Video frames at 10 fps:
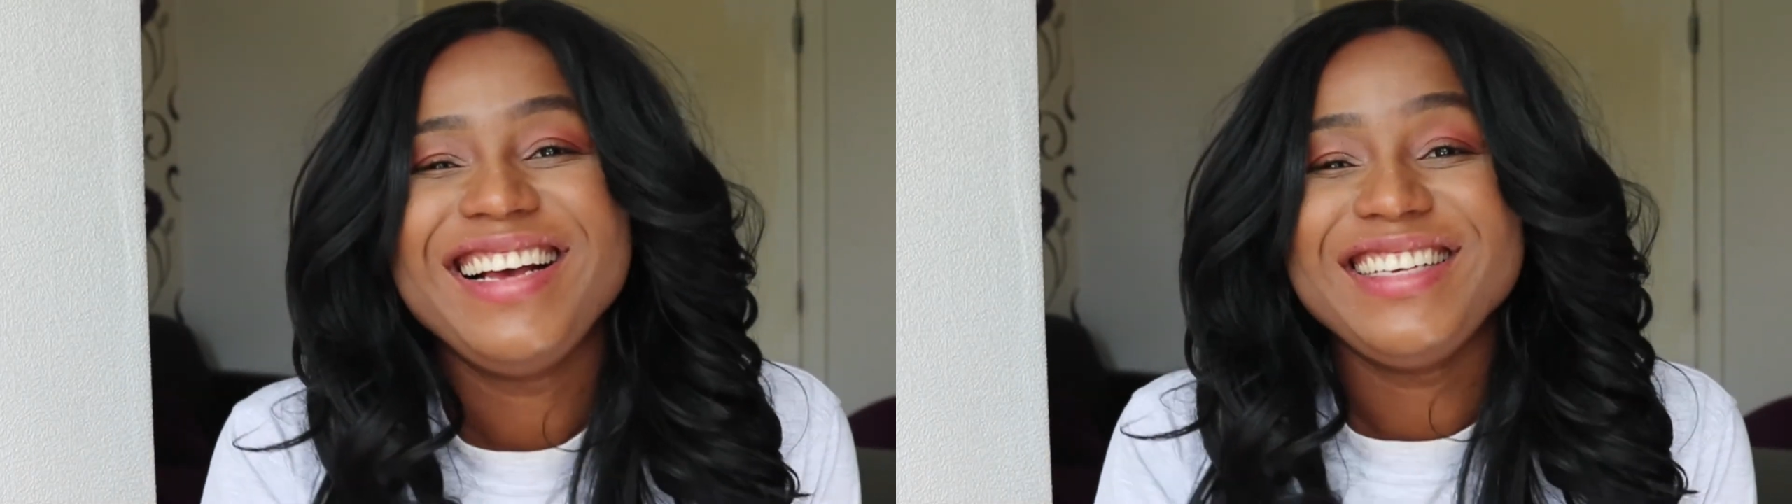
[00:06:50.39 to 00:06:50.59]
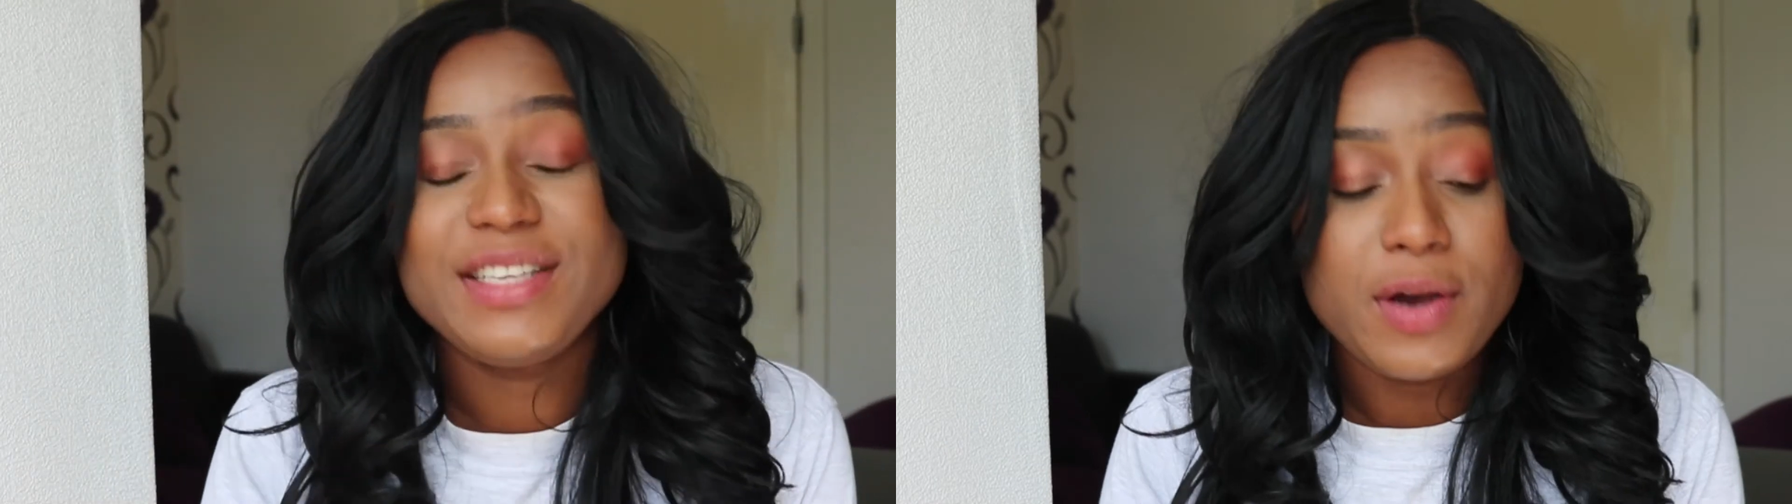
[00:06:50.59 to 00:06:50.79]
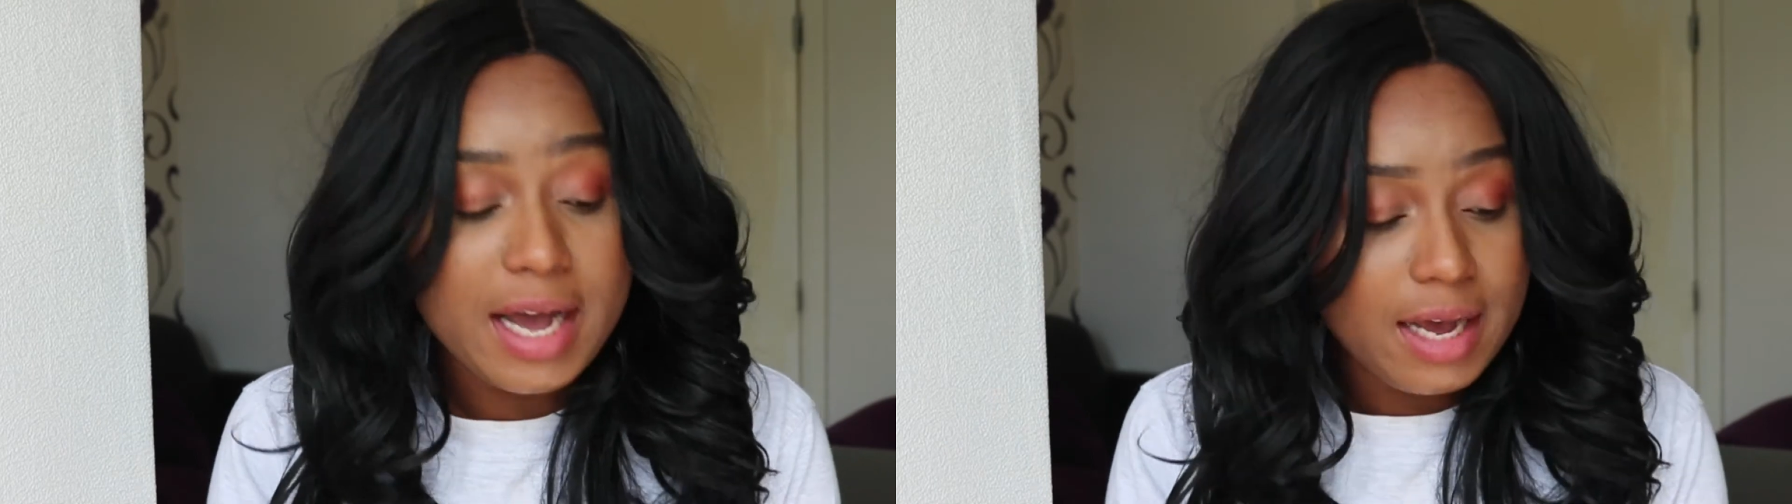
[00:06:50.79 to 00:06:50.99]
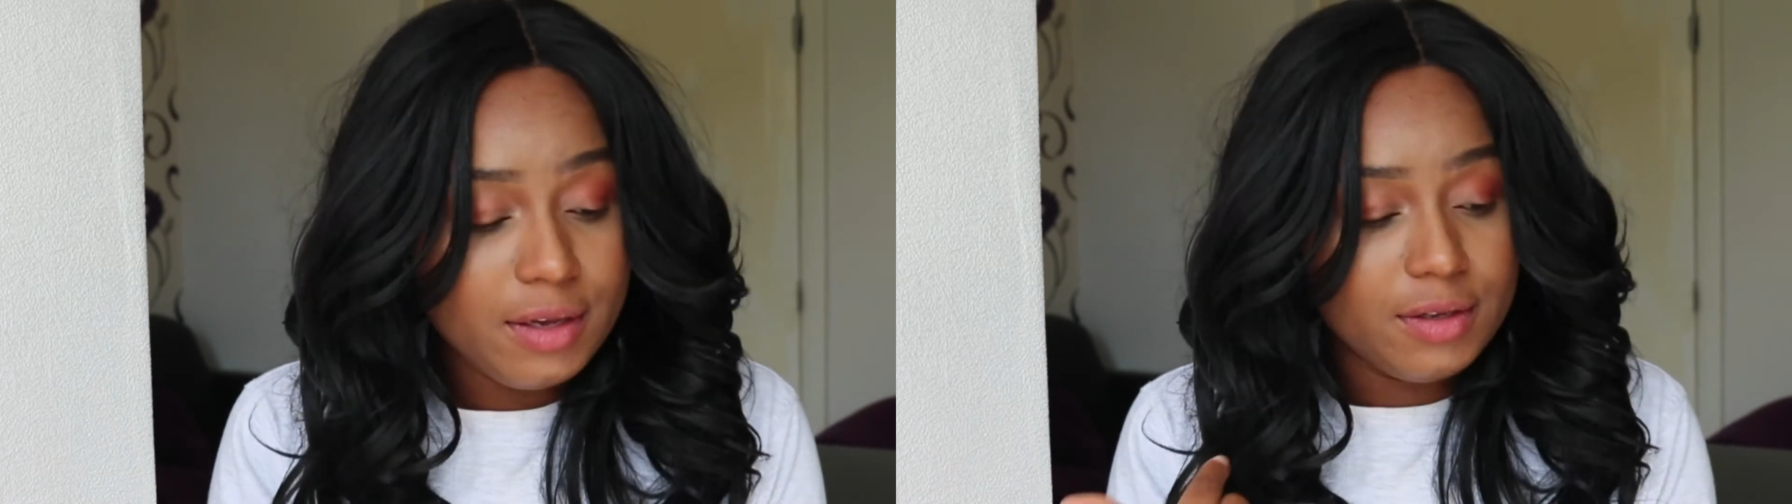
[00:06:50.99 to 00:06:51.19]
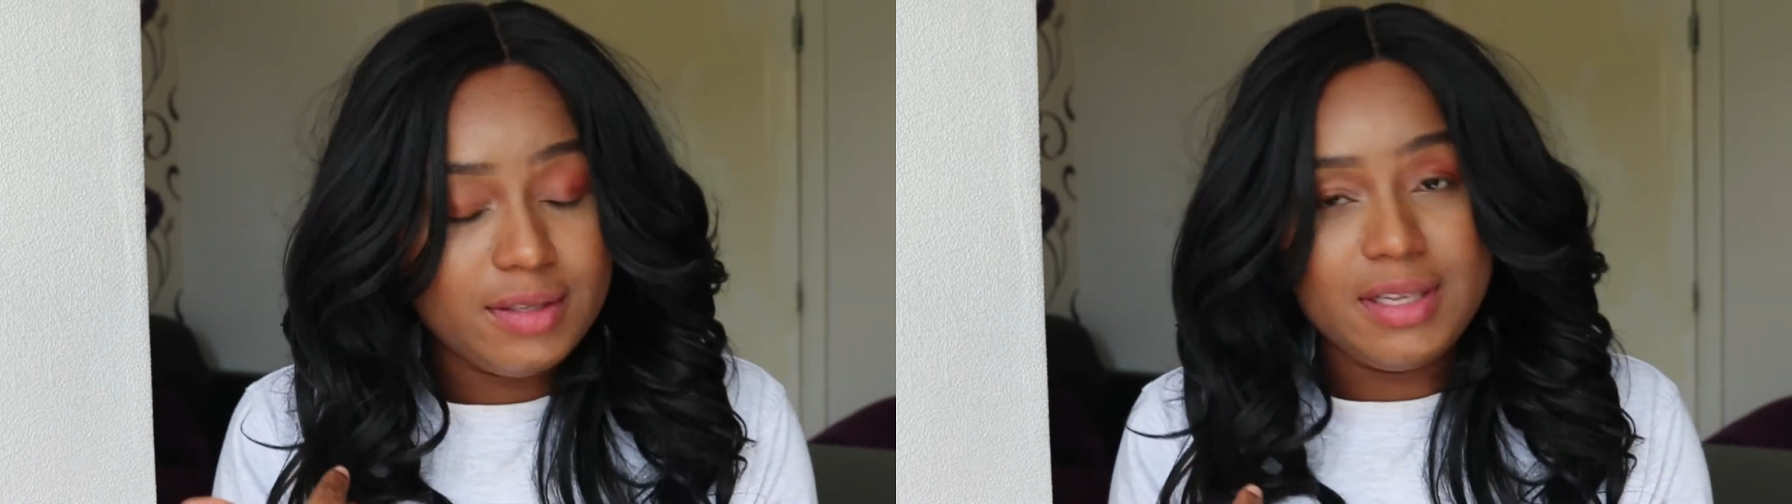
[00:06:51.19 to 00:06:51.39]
So I use